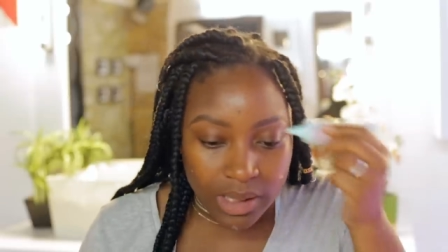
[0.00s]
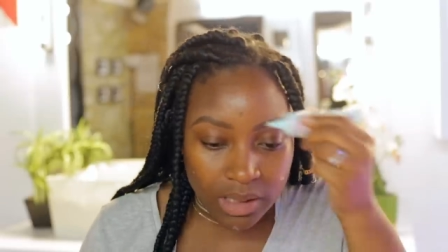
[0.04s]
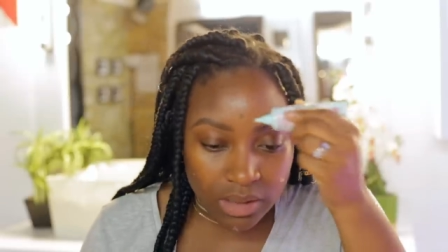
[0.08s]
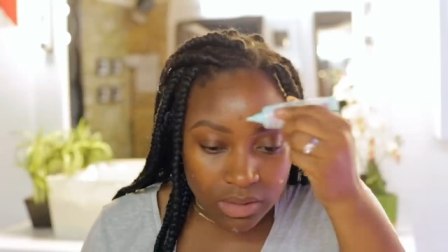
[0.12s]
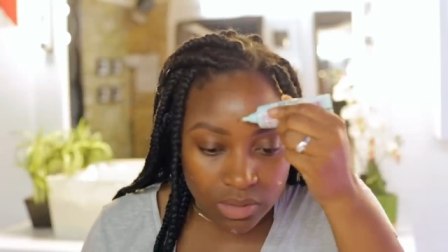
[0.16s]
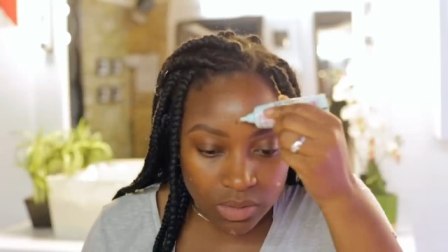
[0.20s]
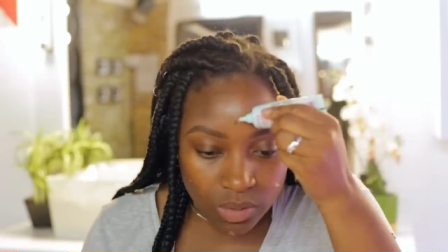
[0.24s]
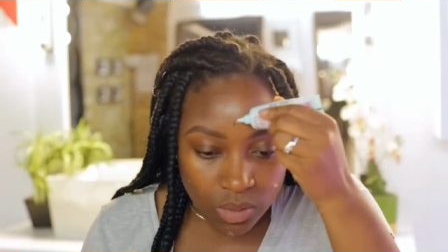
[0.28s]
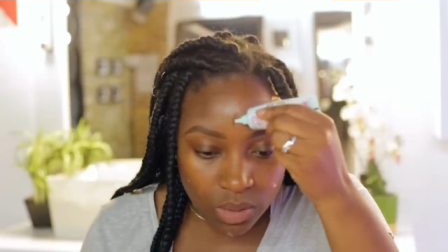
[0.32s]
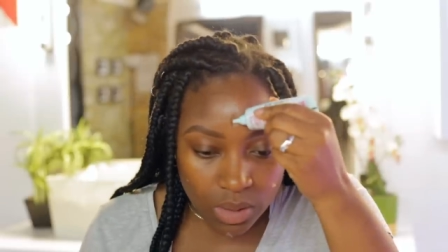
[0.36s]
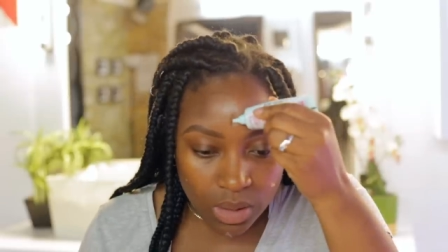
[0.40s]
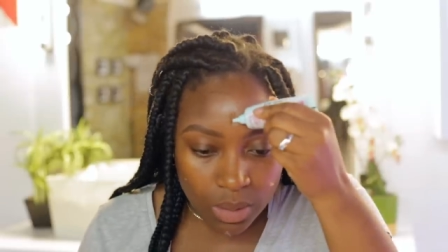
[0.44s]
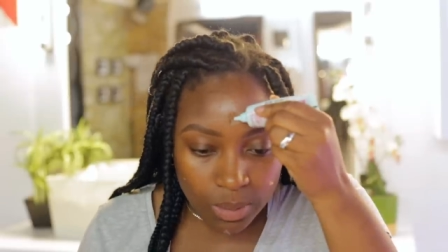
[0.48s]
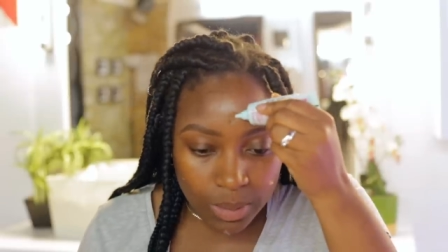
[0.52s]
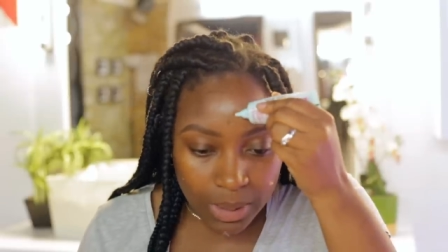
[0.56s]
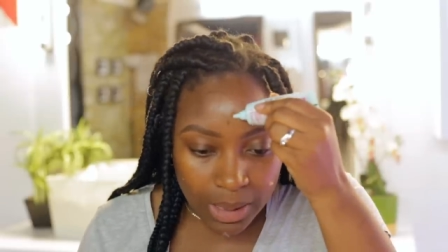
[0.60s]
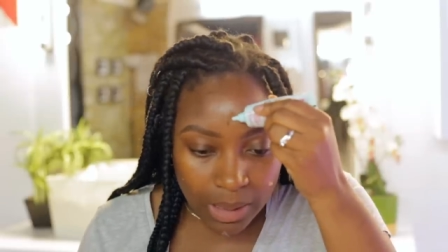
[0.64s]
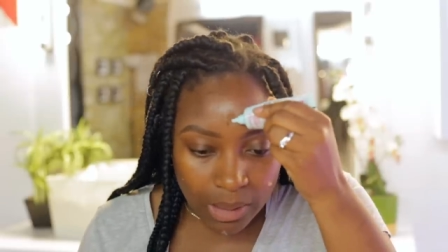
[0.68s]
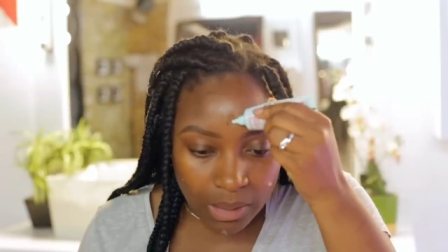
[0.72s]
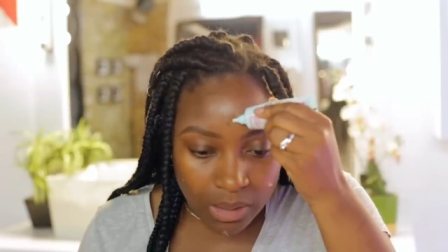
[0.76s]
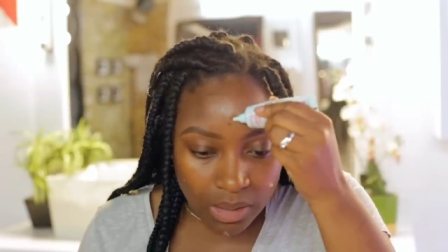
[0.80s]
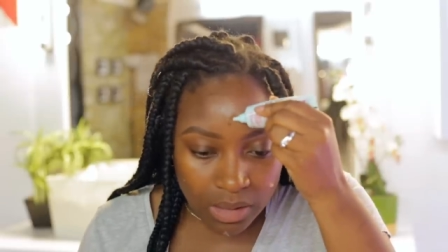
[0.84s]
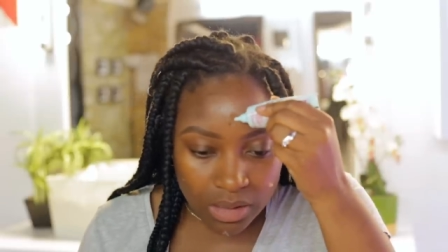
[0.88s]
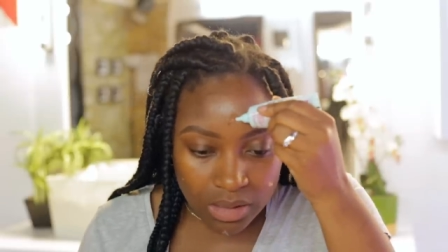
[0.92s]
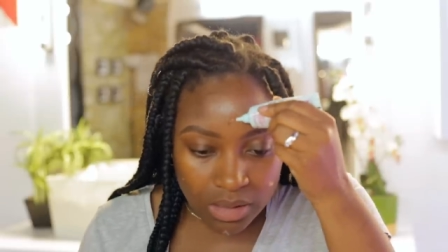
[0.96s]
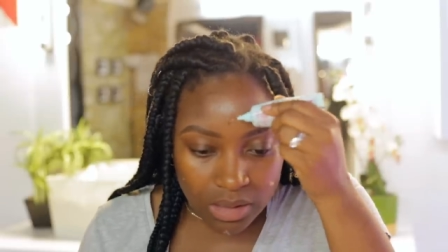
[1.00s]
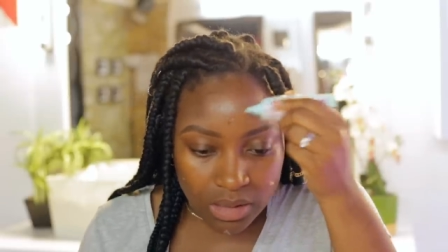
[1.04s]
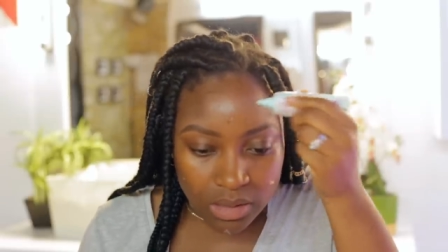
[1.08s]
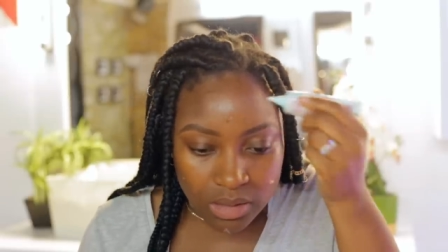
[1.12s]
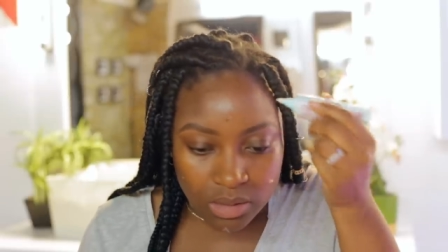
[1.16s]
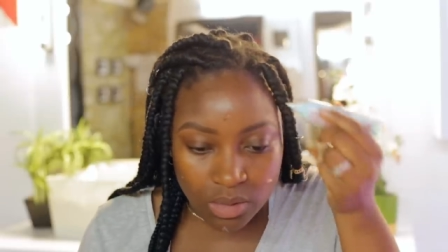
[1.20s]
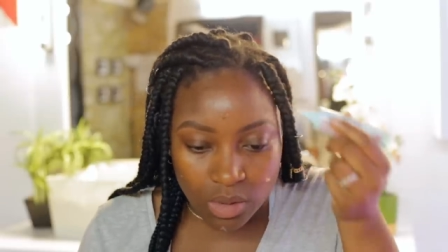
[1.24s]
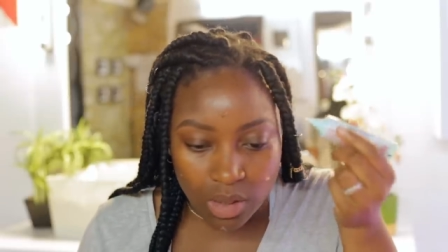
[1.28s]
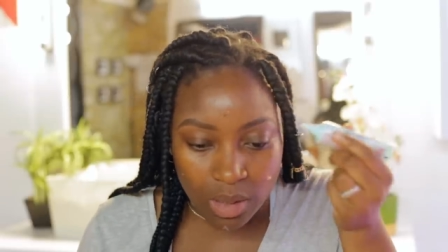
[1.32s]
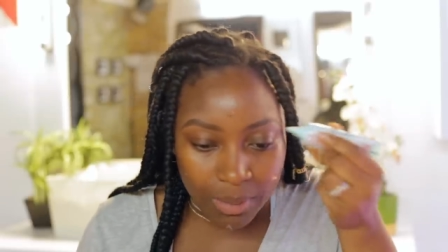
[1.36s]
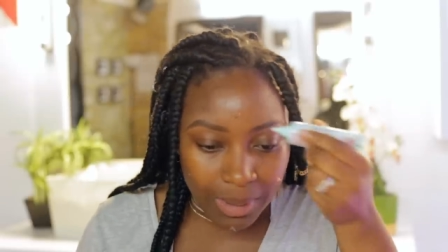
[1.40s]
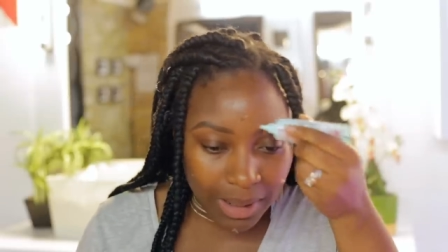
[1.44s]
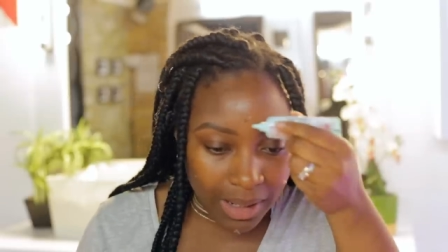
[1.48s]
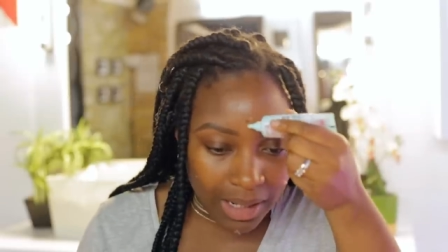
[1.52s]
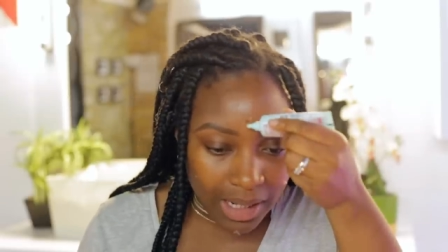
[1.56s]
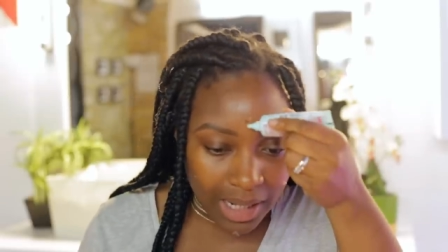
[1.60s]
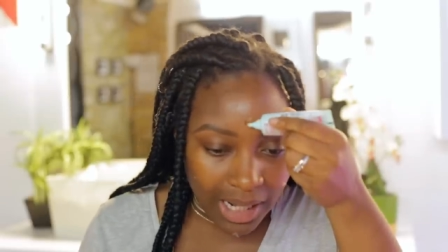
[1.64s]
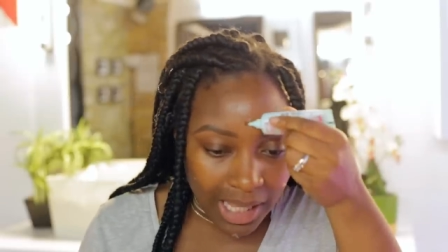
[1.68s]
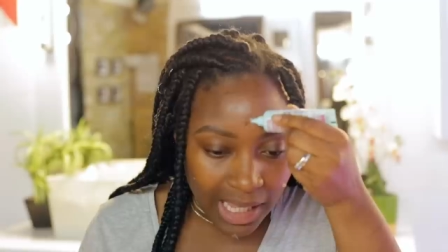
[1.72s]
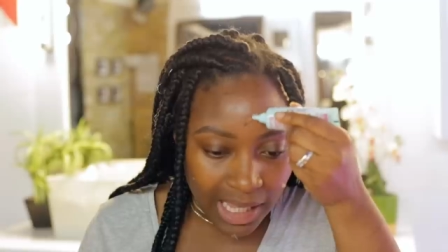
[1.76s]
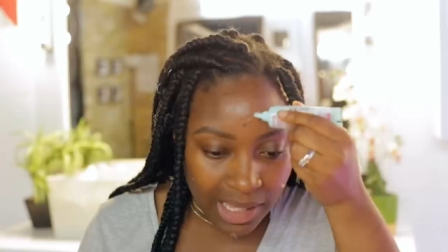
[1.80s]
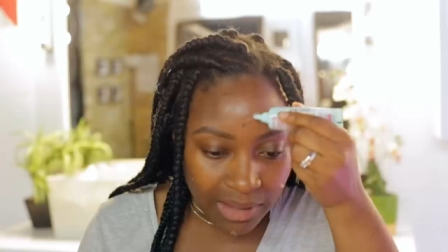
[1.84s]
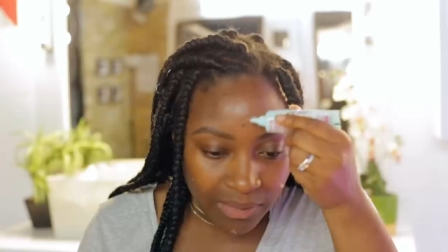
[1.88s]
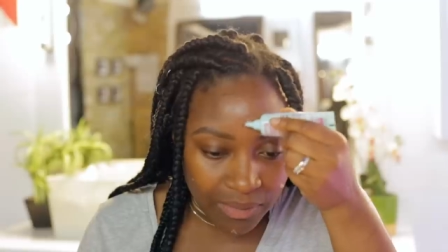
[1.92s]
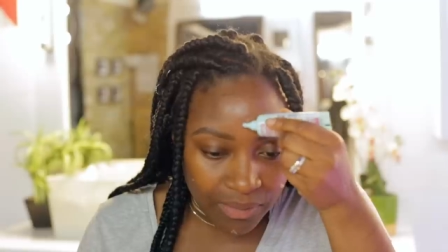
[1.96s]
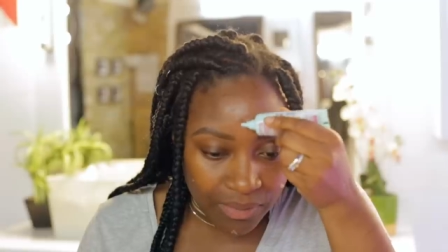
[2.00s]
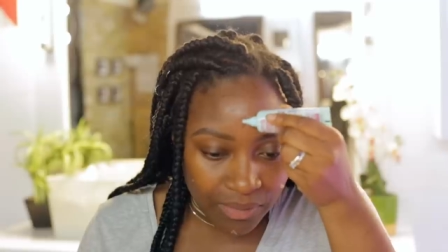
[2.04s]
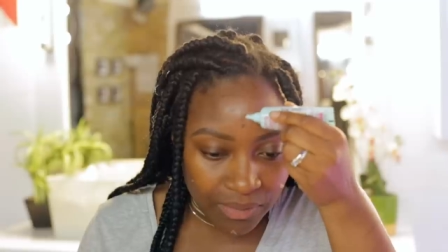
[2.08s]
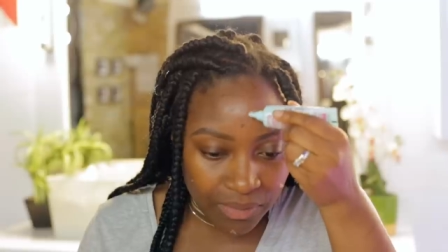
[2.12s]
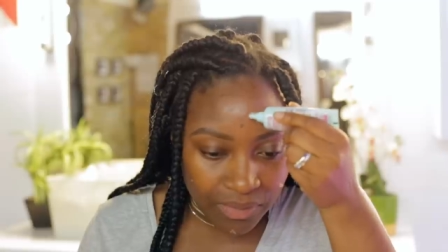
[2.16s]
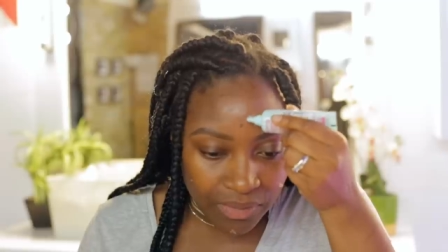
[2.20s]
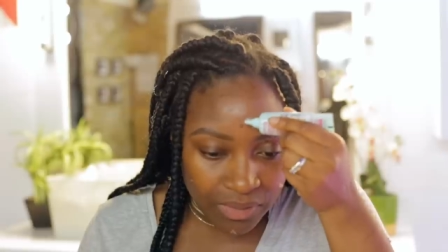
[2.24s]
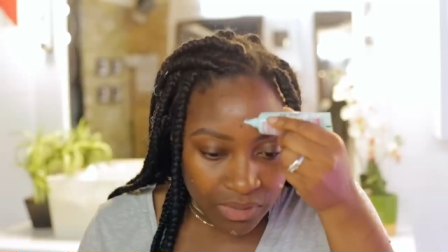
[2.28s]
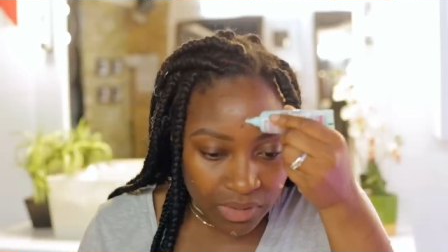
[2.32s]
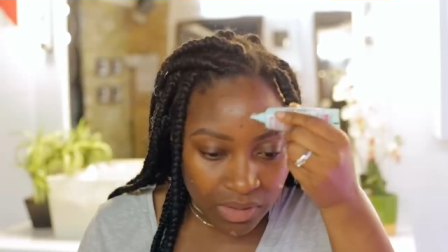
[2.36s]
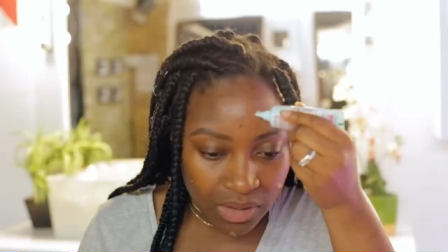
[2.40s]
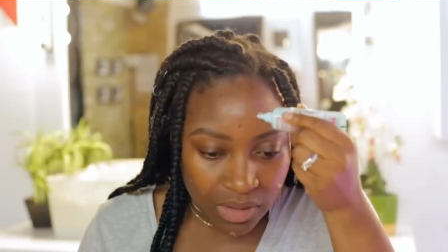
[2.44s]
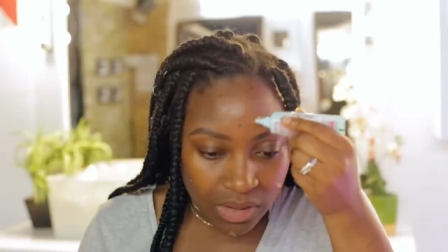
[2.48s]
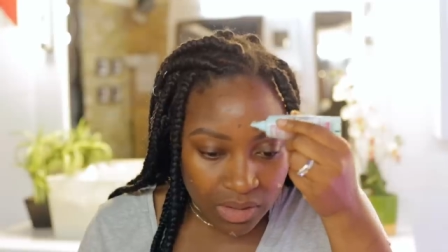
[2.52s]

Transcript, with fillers: can talk about. Talk about life,